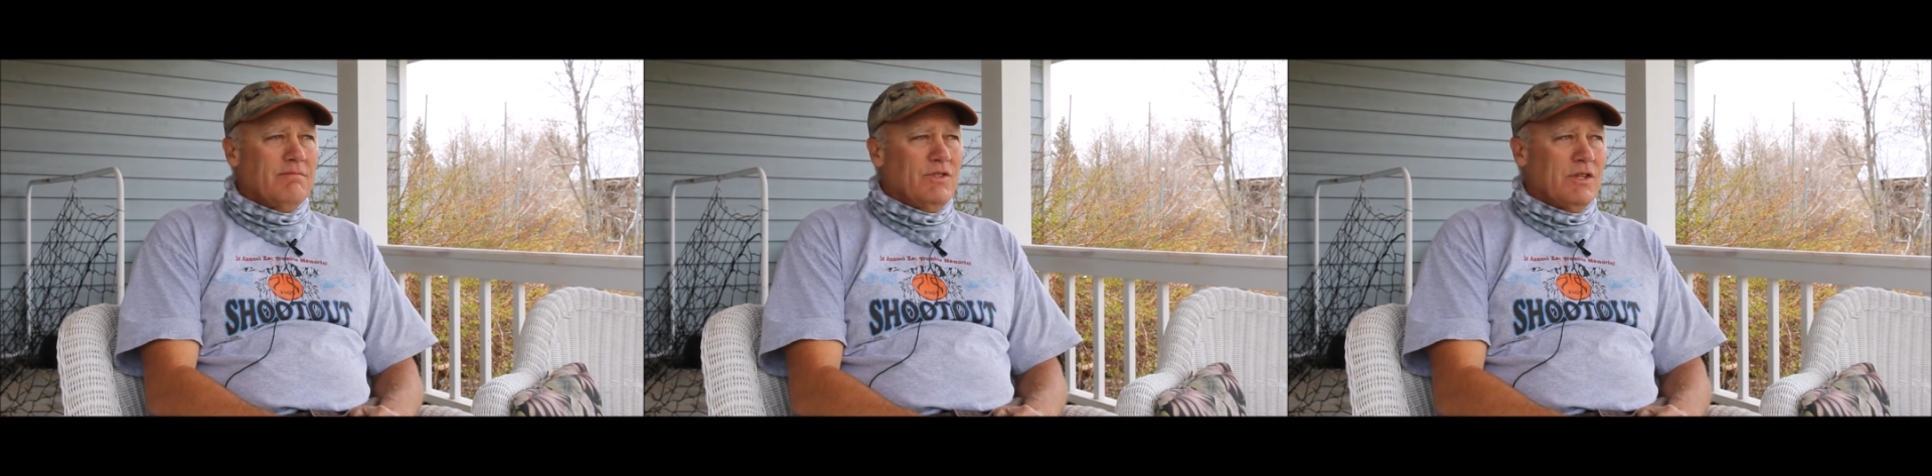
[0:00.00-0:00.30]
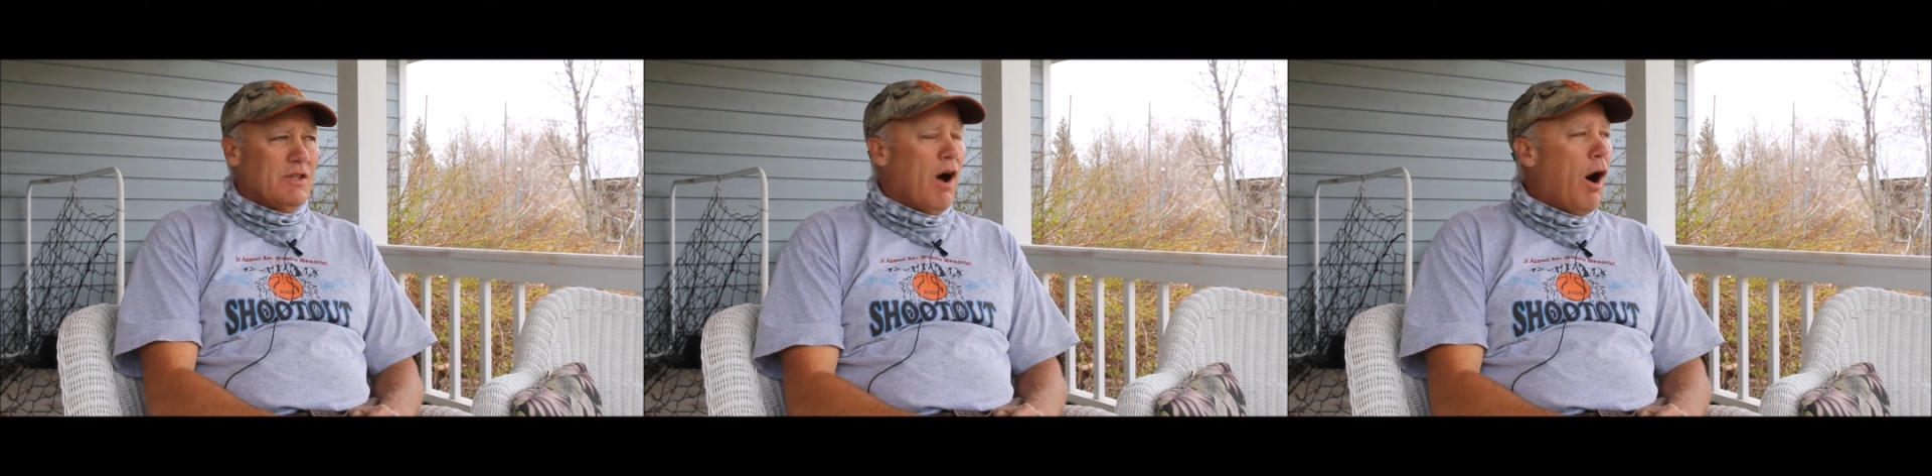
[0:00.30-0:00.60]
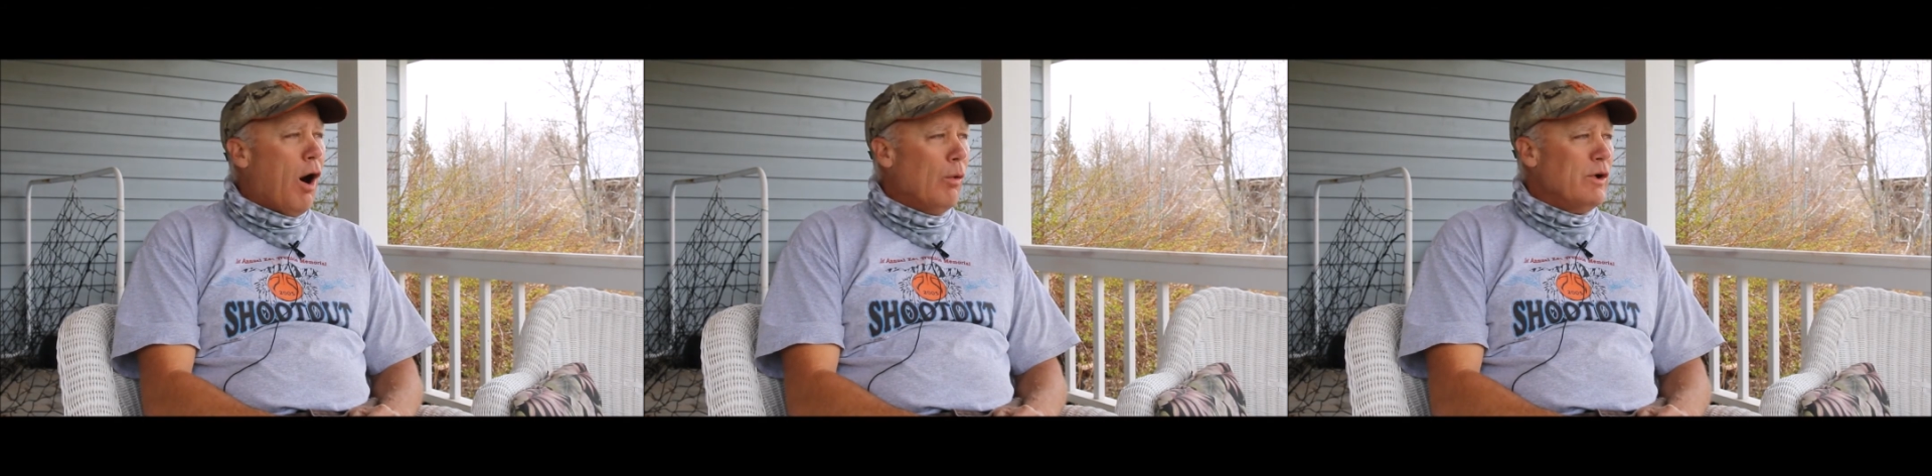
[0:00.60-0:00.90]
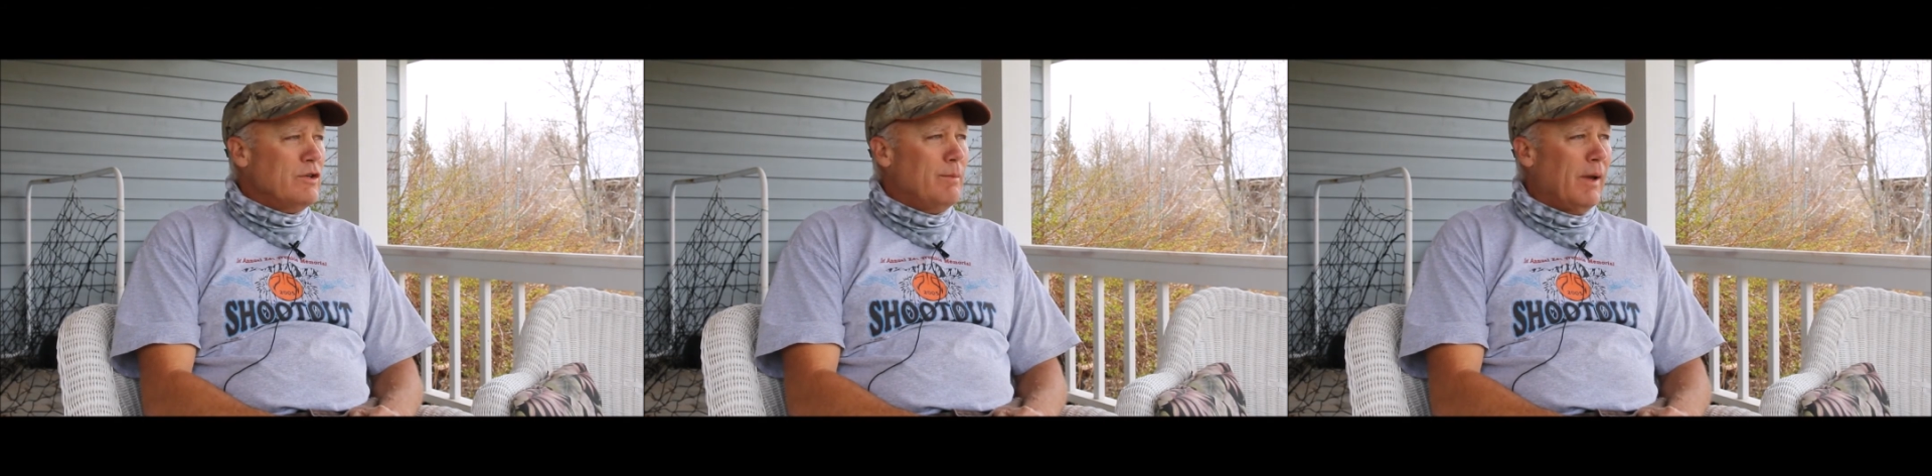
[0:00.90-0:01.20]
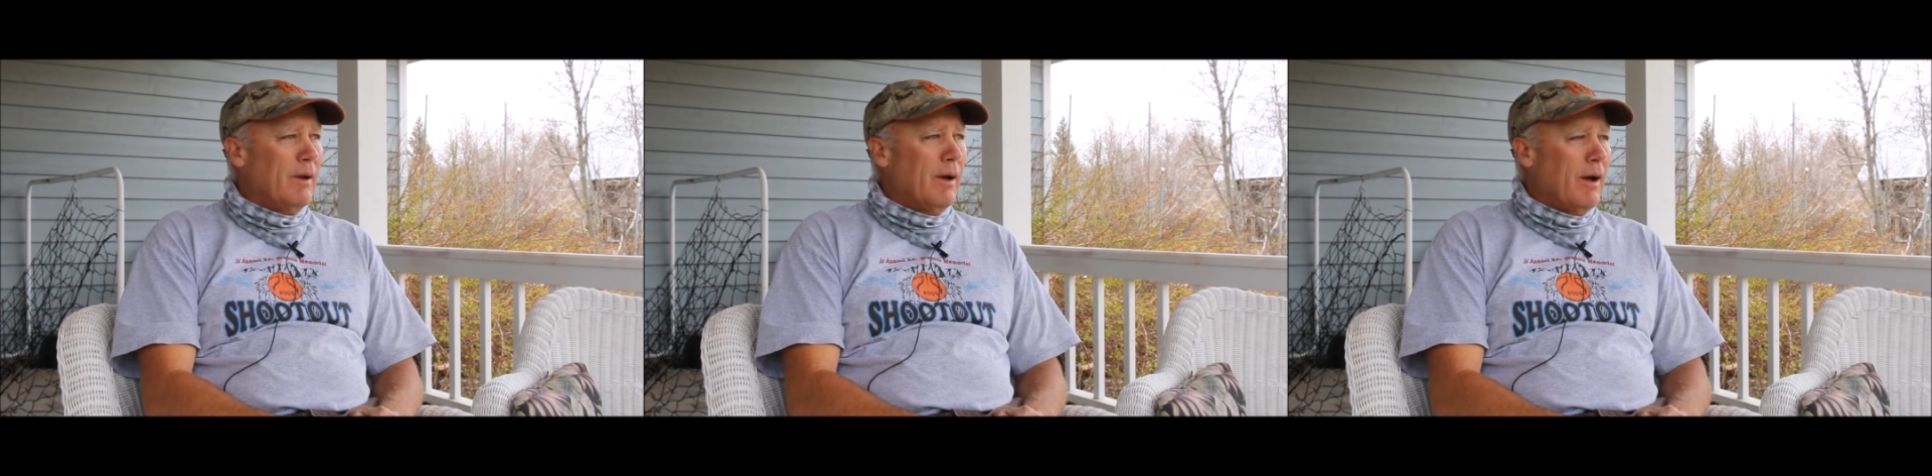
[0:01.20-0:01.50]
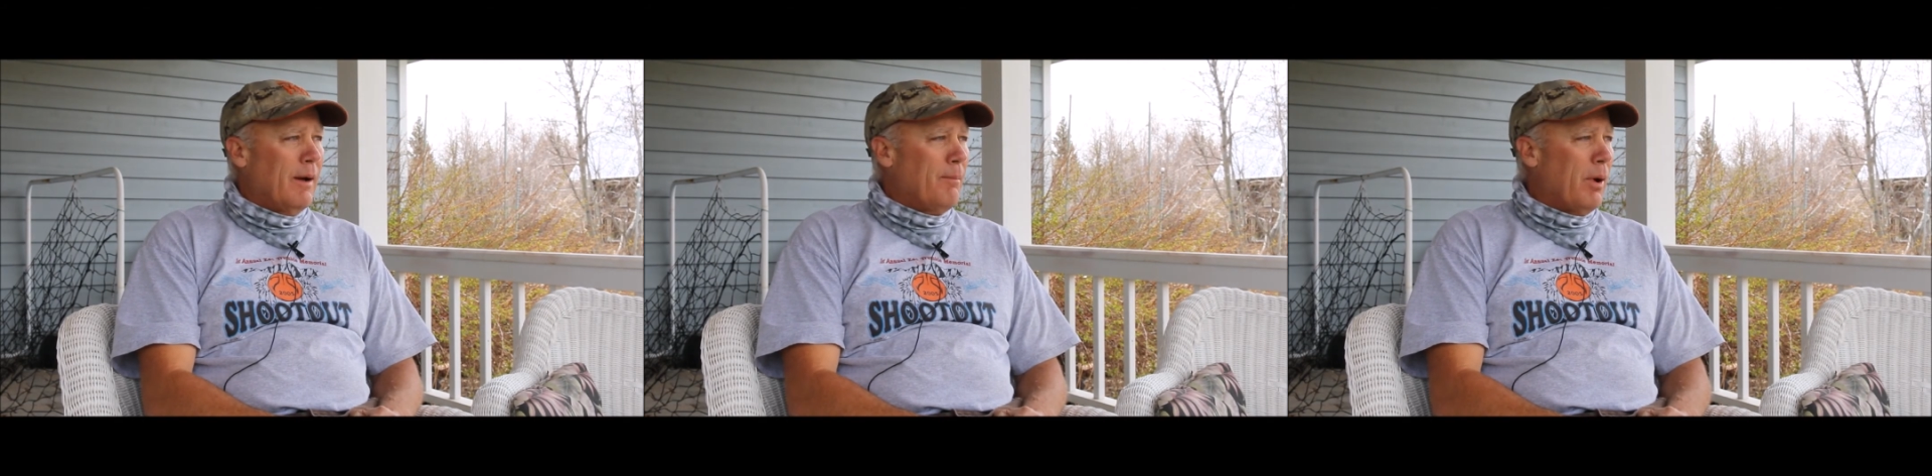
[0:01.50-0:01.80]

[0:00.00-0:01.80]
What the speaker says: just always been a